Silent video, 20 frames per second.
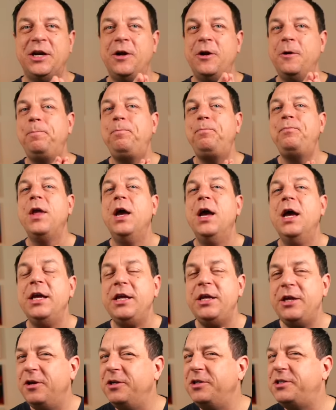So
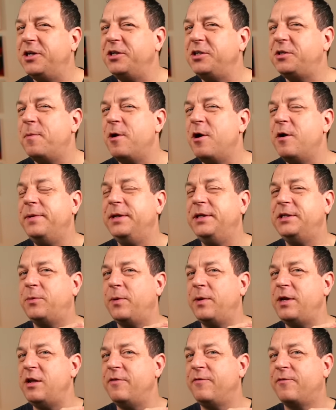use those moments
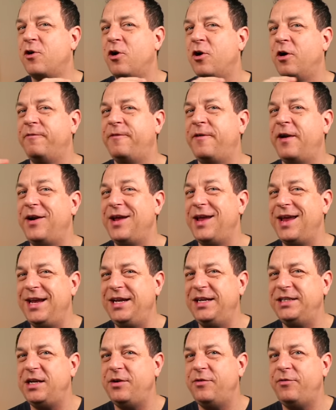where you've got very
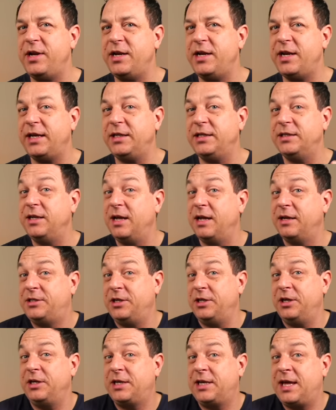easy reading
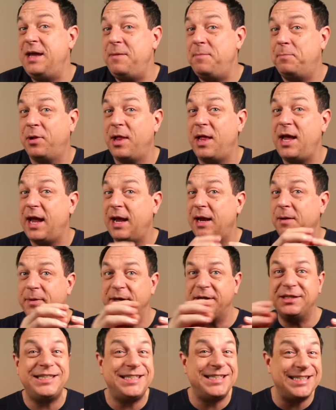to keep playing,
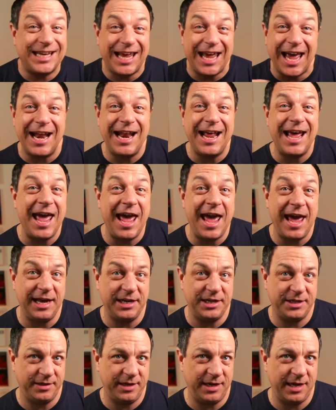but scan
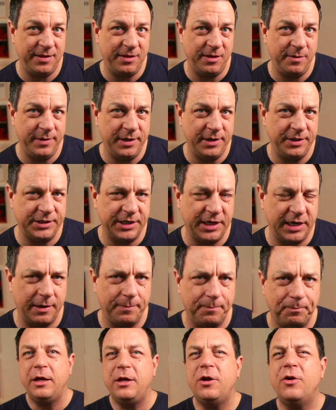ahead in the
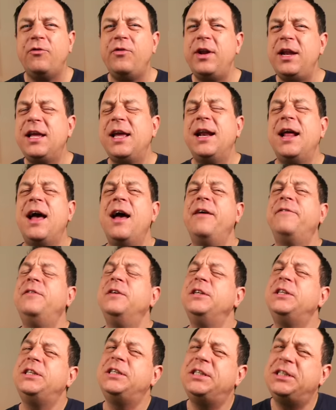music. You're really going to
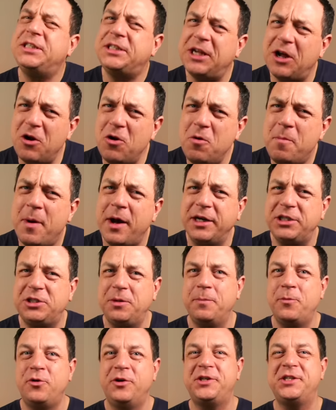have so
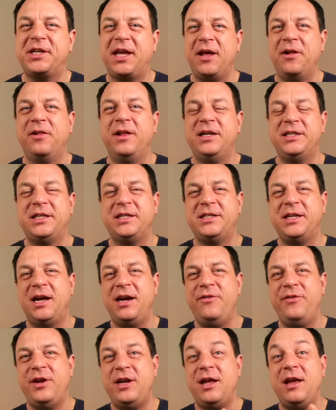much more skill as a
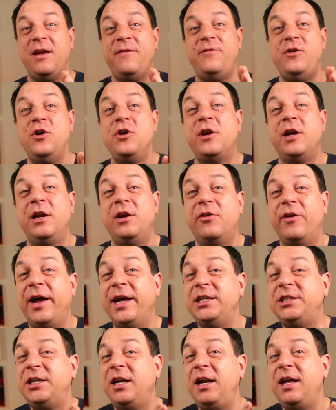sight reader if you can
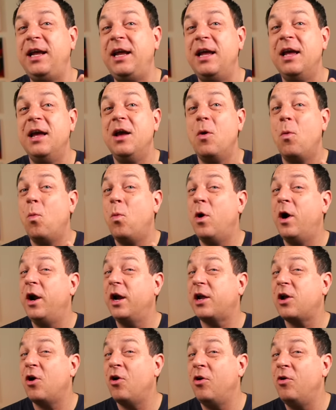gradually
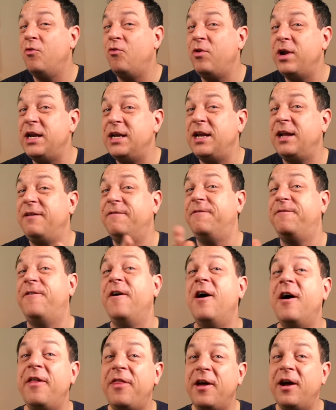work on reading
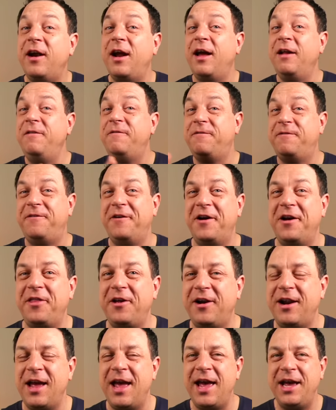further and
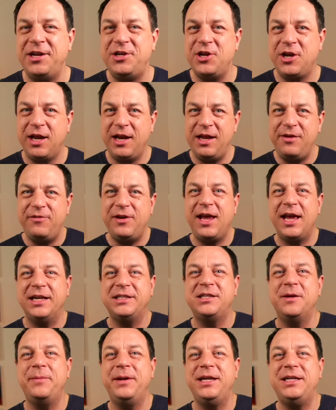further ahead. You can even
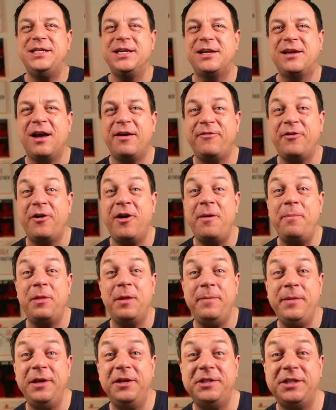get somebody to cover up
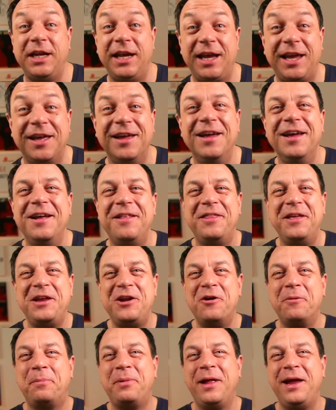the music that
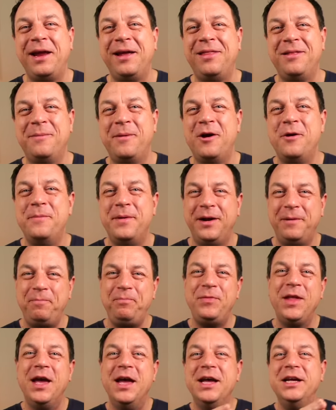you're playing at the moment
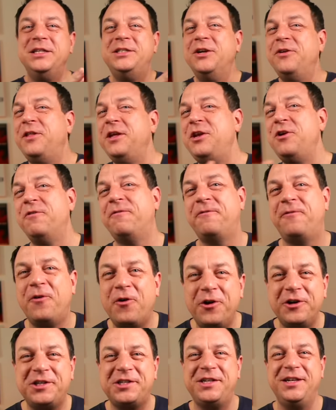so that you're
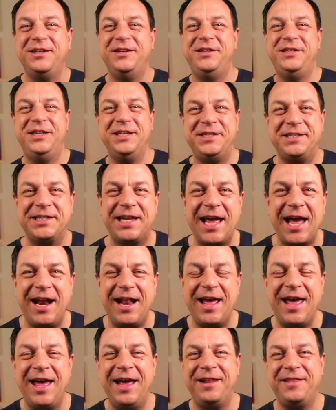forced to
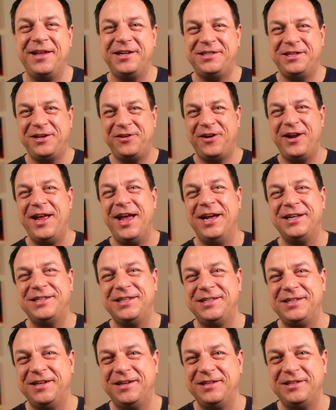scan ahead. That's a great
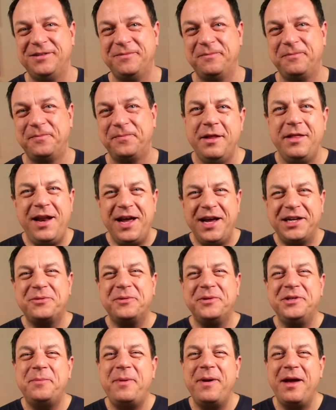exercise. The next
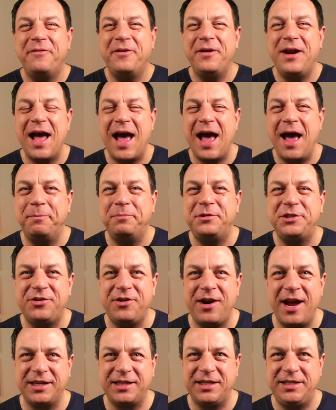one's a bit of an
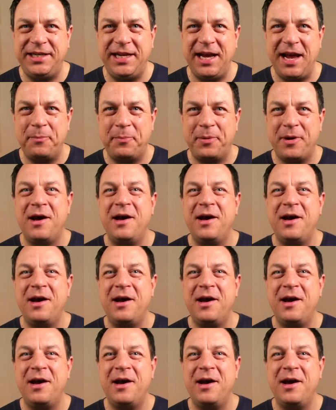abstract tip.